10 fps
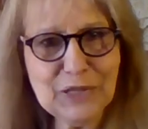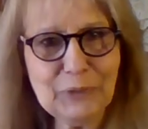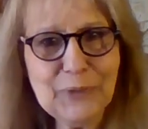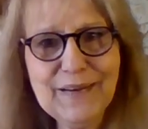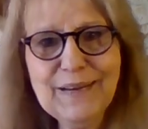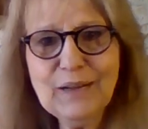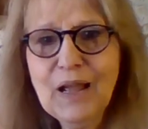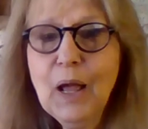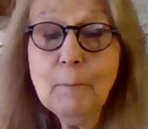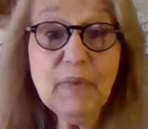of the reading,
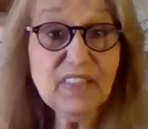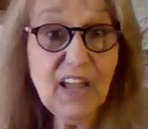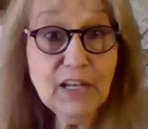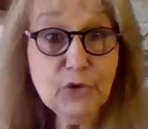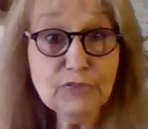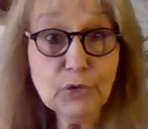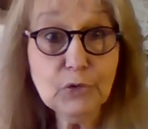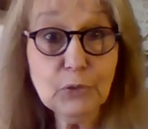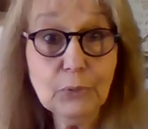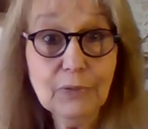but thank you if you
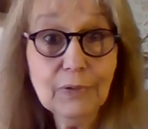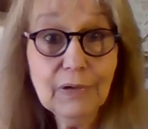do.